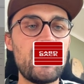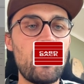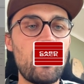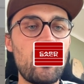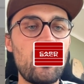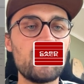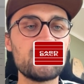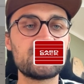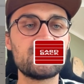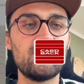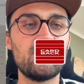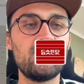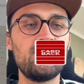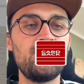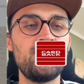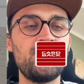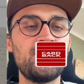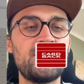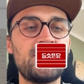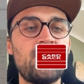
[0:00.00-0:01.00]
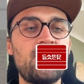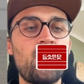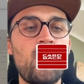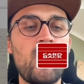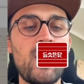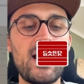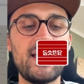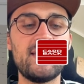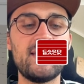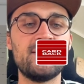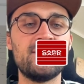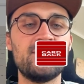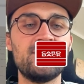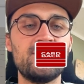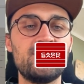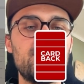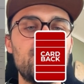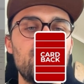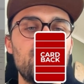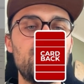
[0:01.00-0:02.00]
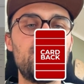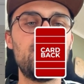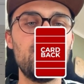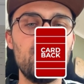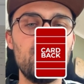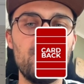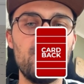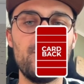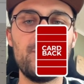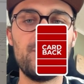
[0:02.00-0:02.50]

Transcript: also the Y to 2.